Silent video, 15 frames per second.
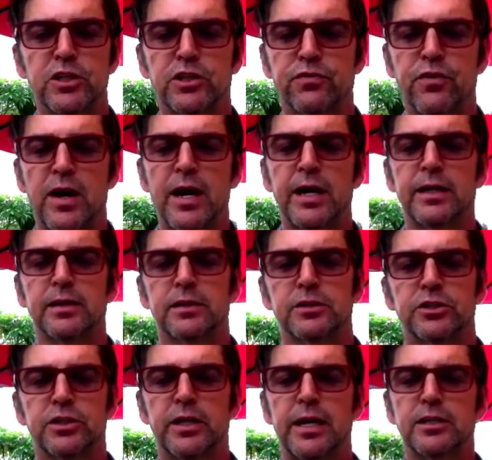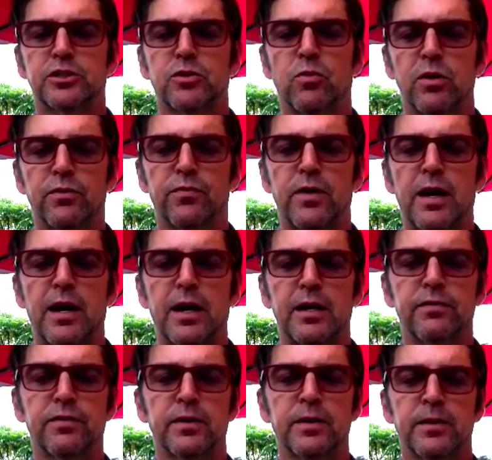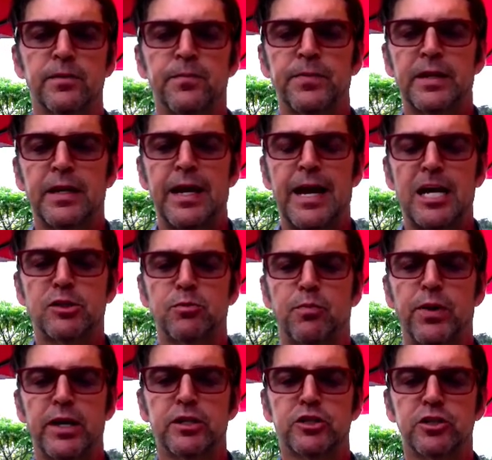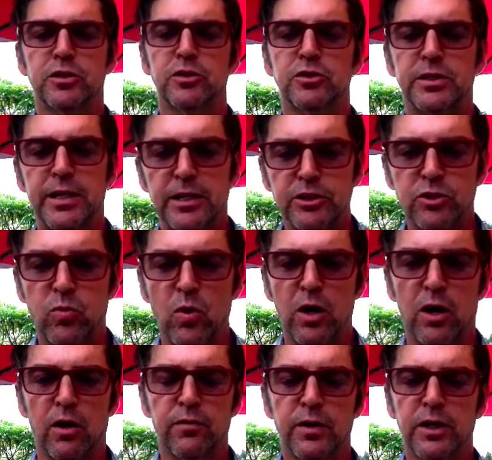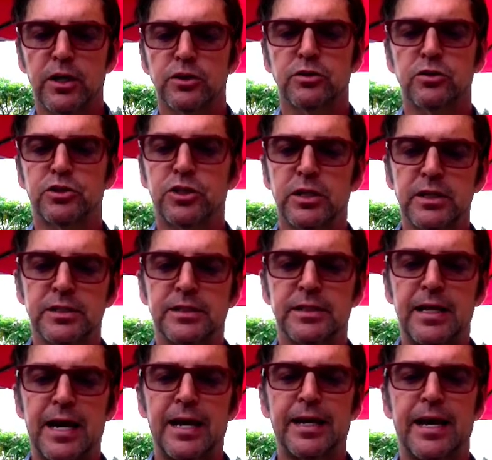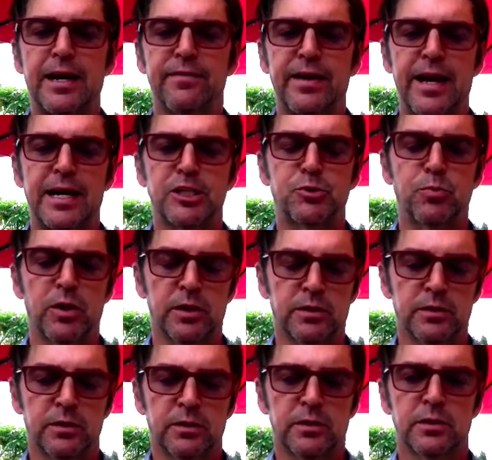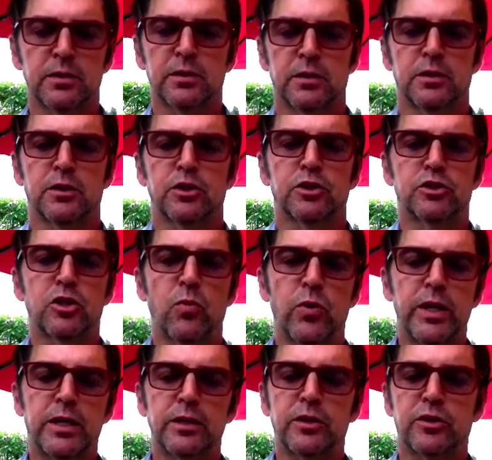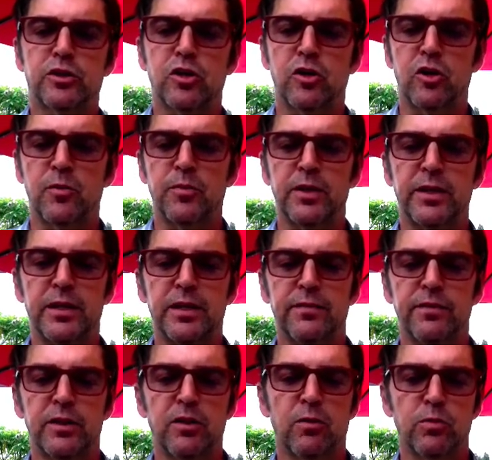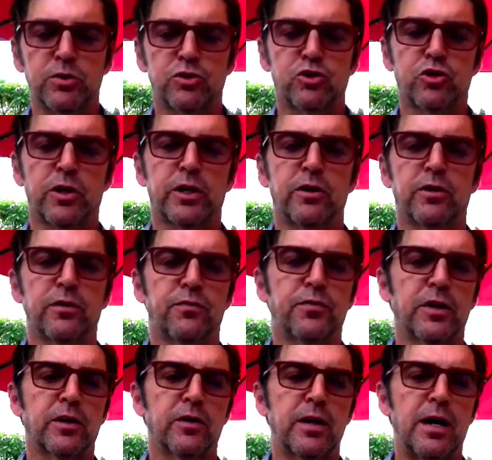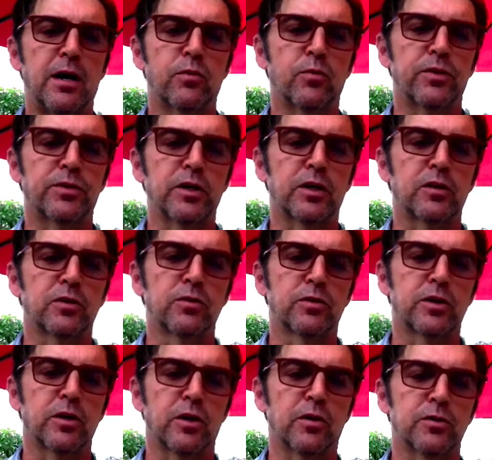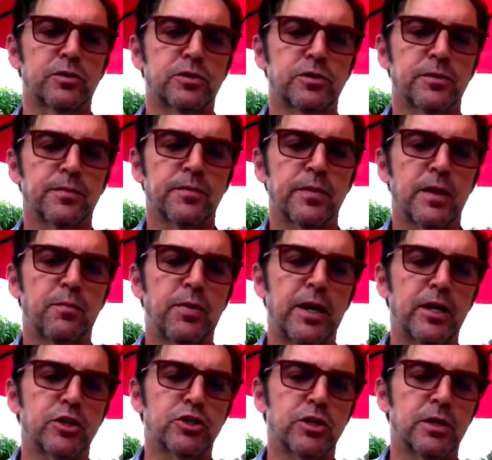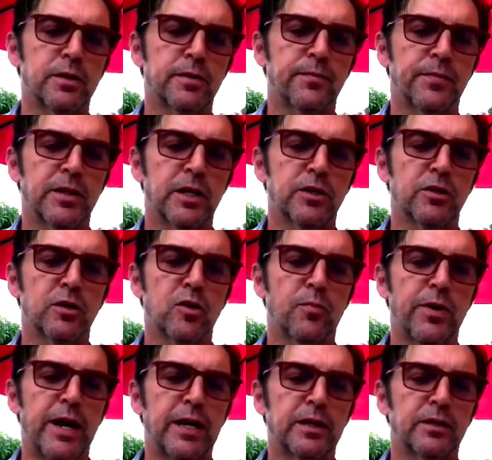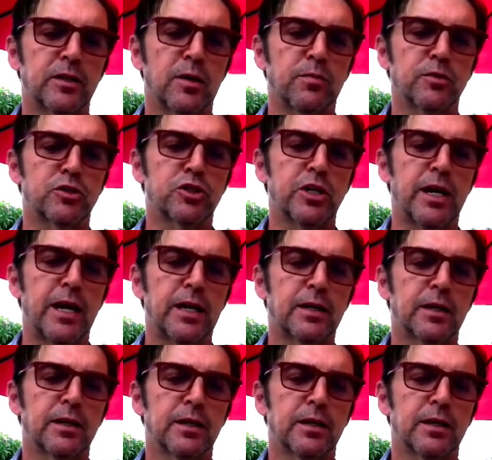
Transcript: fine. She has 25. Asthma patient usually has 12. So she does not have asthma. So we can determine that even though it was trickier to figure out with the glucose patient, and you can go back and double check,